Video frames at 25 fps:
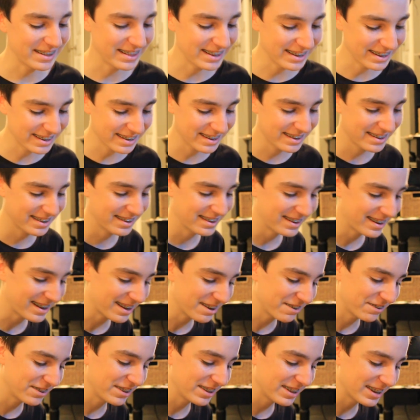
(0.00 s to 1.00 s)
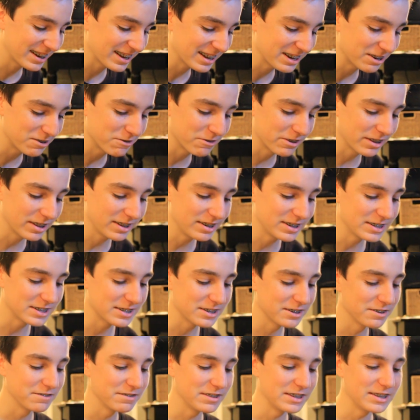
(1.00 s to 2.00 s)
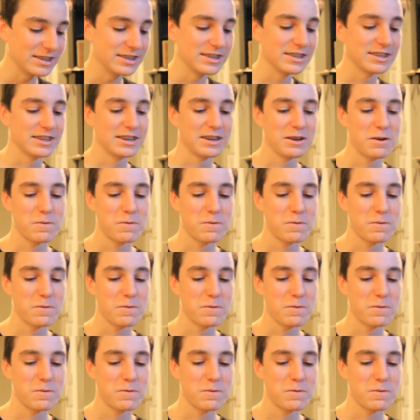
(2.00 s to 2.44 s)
Like, I feel like I don't really deserve these.